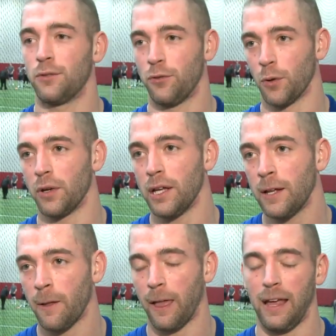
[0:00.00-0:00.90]
the
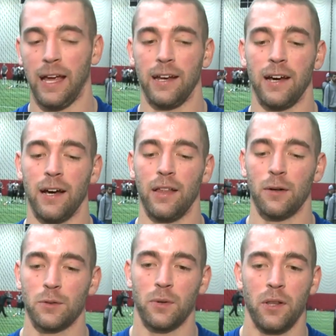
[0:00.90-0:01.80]
40, and uh,
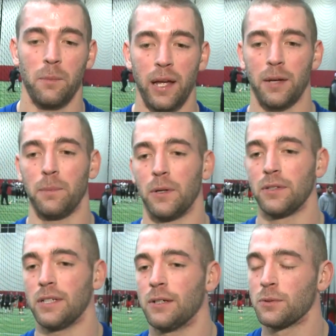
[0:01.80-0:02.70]
that was one of the main
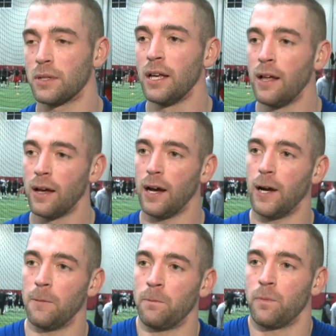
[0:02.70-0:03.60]
components I was
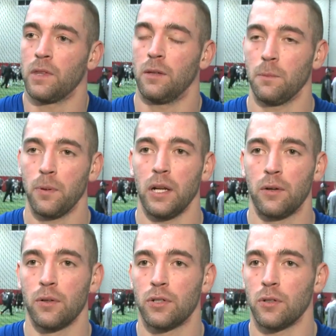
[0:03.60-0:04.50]
um,
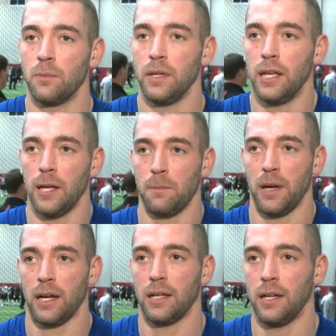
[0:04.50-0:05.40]
pretty crucial in me getting
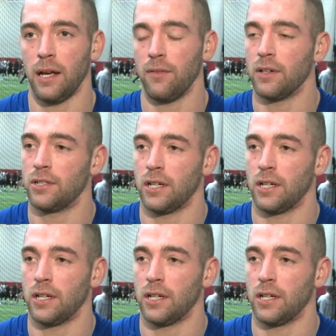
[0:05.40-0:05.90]
back and having a